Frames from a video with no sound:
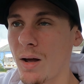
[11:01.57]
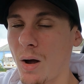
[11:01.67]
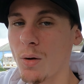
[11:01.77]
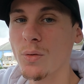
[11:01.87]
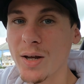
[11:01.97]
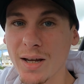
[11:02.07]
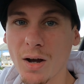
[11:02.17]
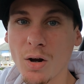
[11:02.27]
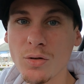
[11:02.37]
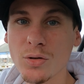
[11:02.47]
I've hit
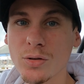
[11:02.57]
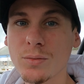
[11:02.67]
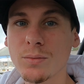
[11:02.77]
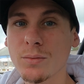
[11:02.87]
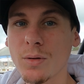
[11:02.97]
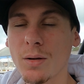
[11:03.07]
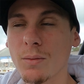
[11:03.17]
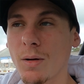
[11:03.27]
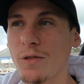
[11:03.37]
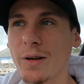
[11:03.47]
100.
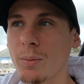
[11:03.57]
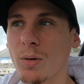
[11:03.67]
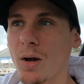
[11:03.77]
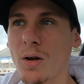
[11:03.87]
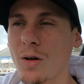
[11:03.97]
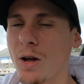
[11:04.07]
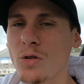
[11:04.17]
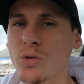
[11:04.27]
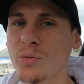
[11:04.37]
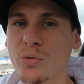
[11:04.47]
I think I've got like
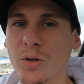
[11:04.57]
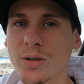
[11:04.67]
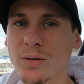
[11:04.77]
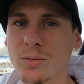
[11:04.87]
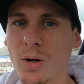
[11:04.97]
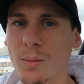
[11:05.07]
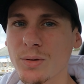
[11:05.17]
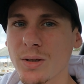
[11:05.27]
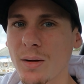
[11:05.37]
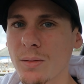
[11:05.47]
103 subscribers
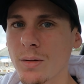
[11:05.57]
now,